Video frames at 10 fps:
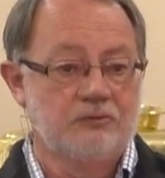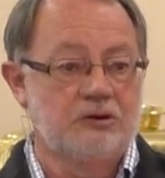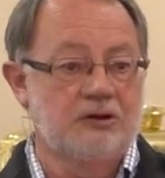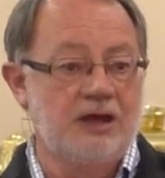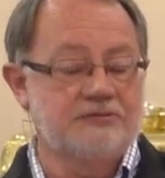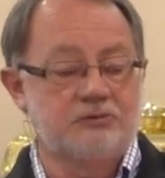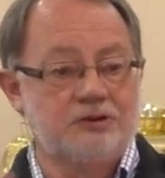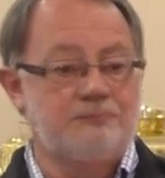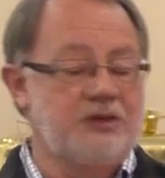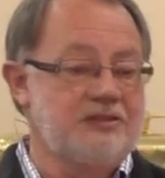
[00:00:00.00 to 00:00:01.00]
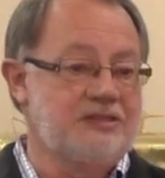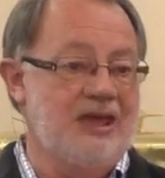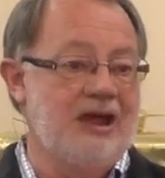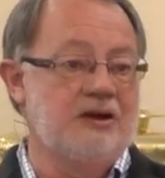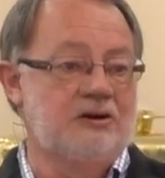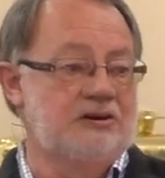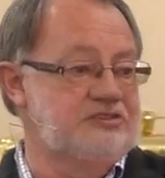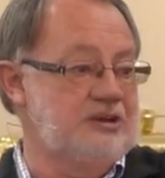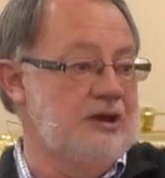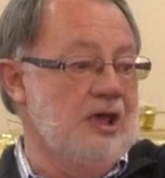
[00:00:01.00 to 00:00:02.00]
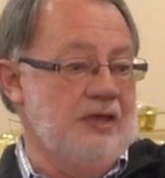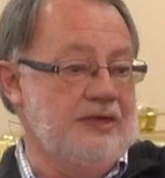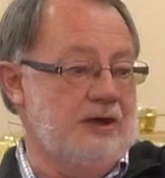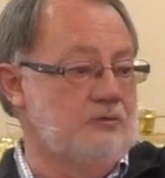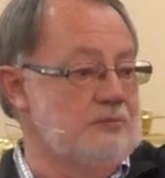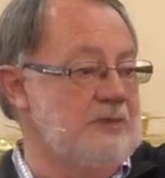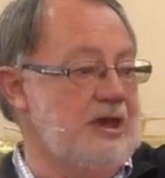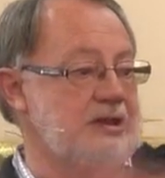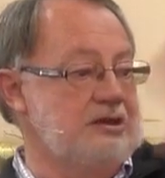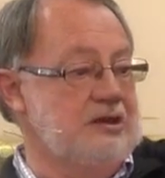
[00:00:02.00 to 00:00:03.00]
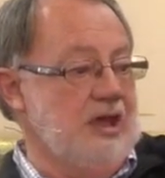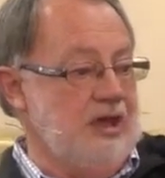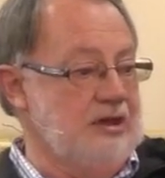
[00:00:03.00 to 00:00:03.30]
We don't have to repeat the errors that, that were made in,